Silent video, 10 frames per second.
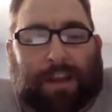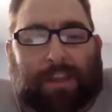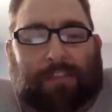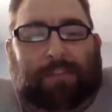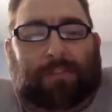It
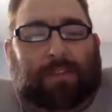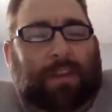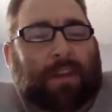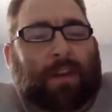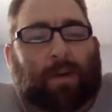
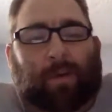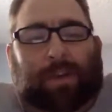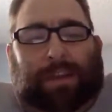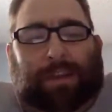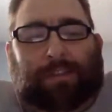only
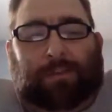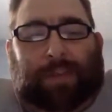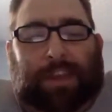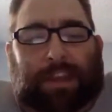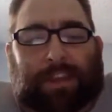allows 3
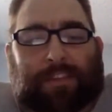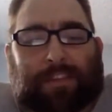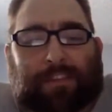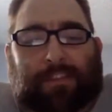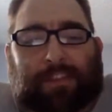hits in
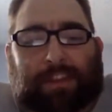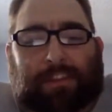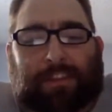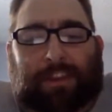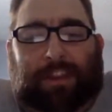6
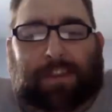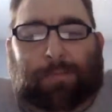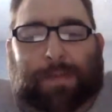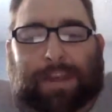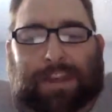innings
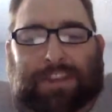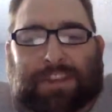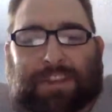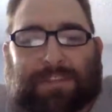pitched.